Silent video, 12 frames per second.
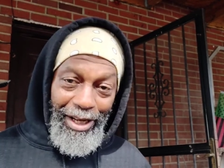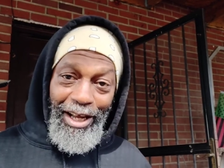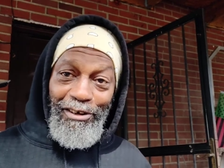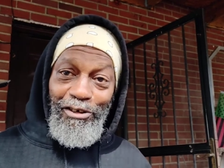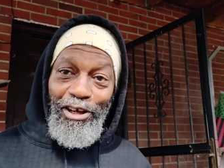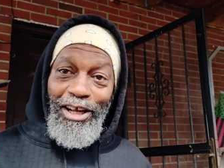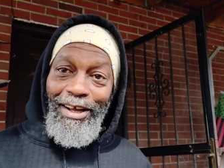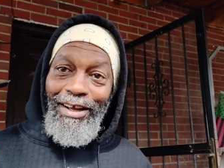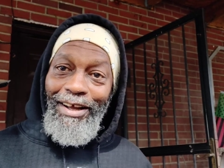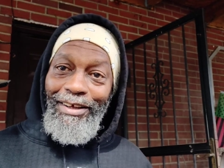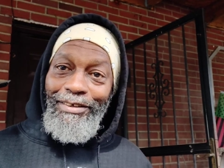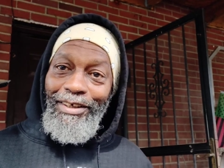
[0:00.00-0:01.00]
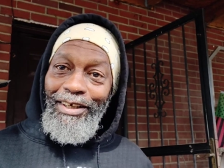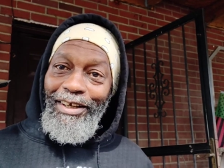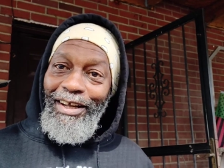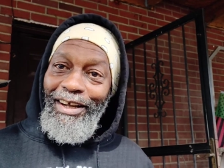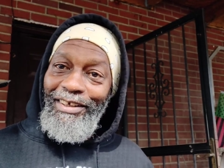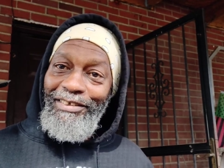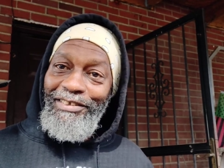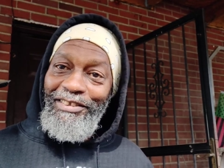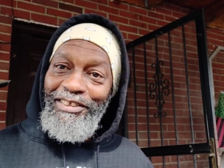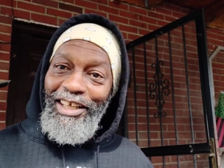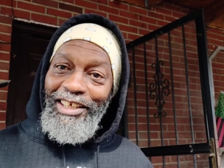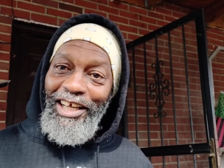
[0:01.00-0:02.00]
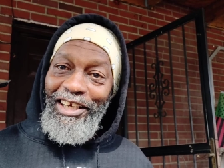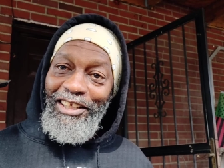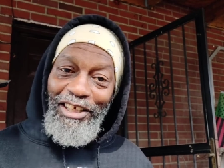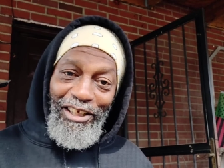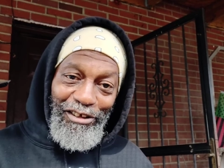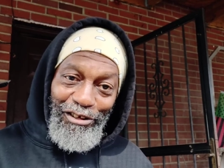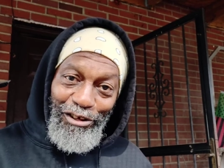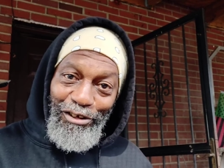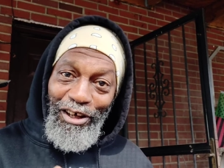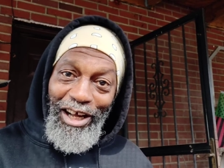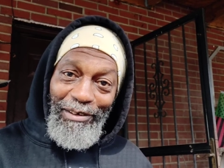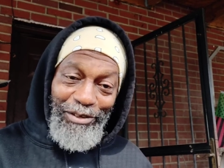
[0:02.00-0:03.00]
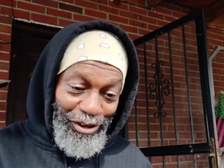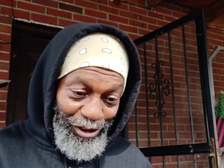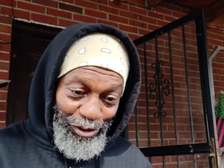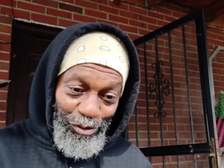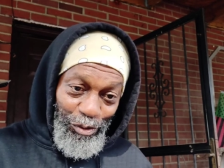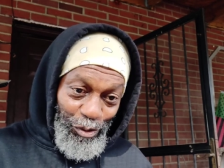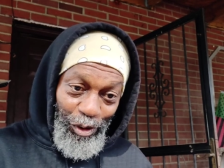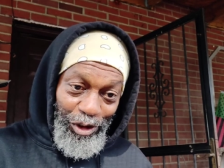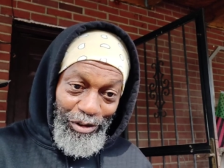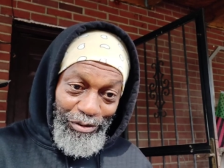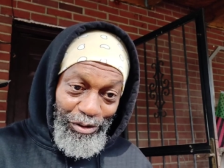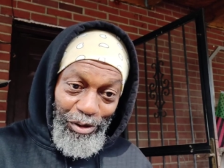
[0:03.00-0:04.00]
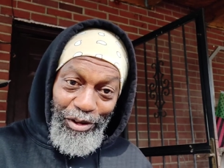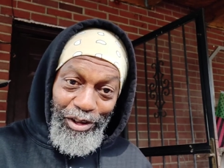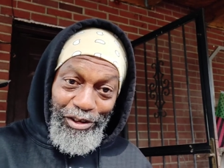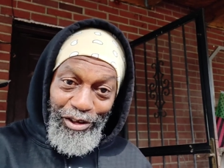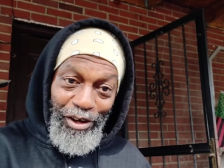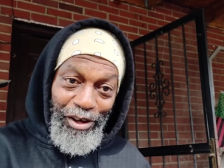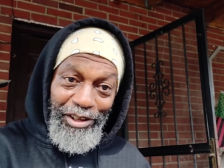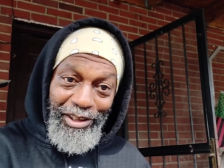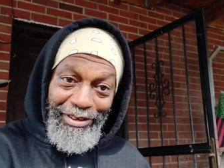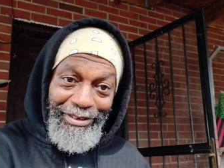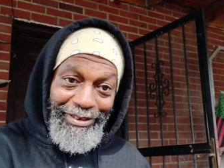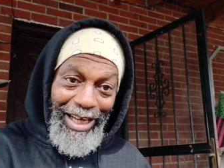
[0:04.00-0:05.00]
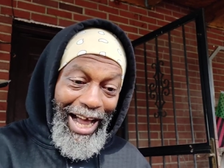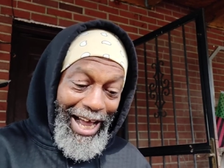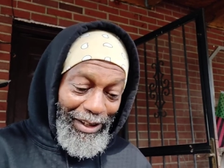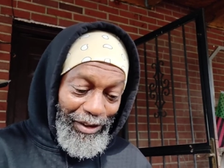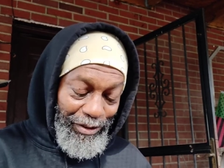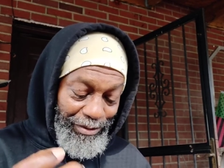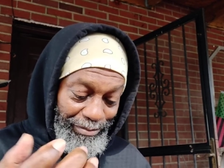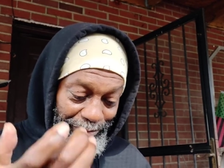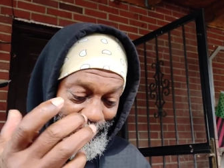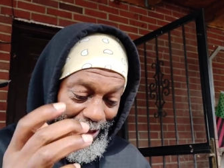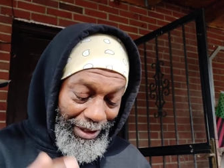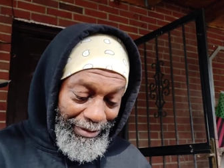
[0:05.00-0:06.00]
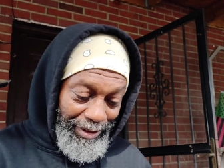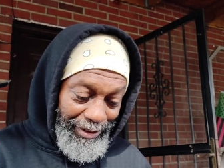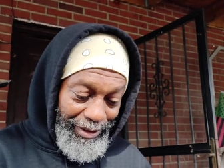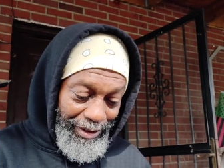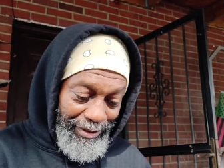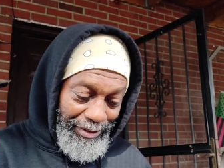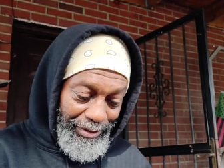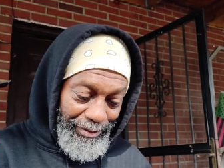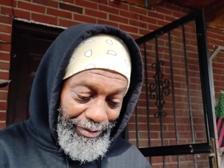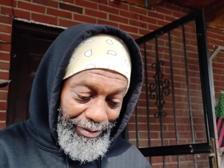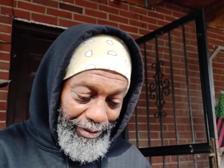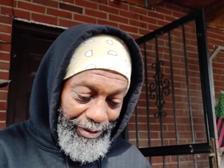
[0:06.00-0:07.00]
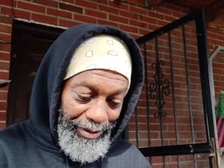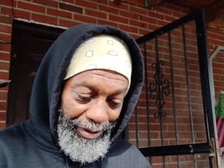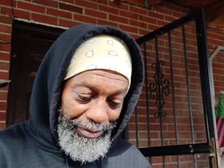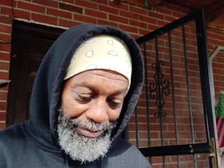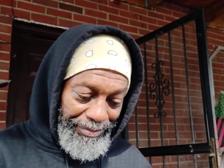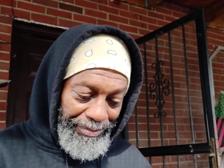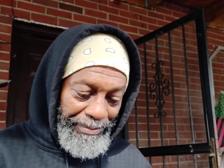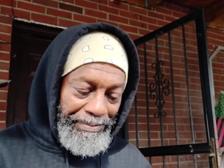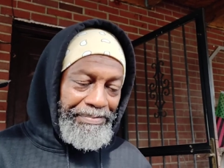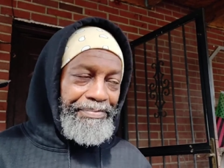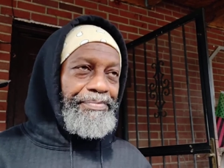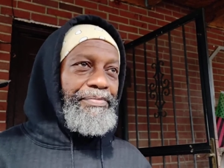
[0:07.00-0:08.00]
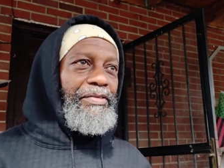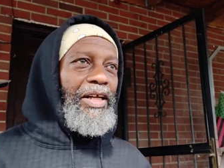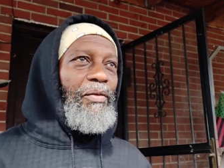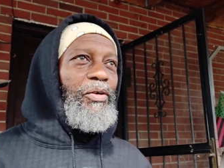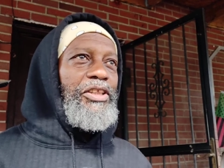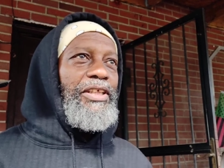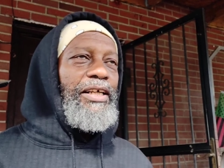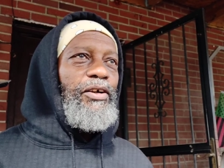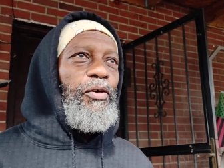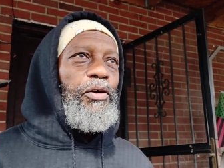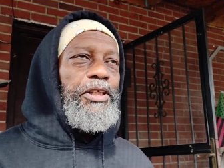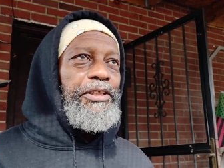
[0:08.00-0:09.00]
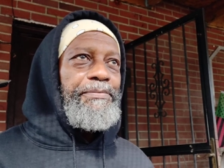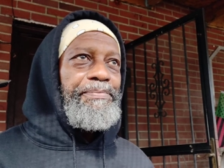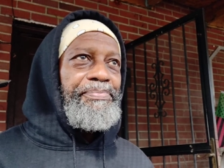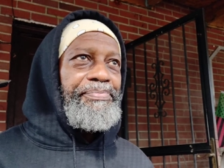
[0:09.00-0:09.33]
And you and, like anything, you don't have to. Or you could turn the dollar. Listen, um, you know. Now, what should I call this?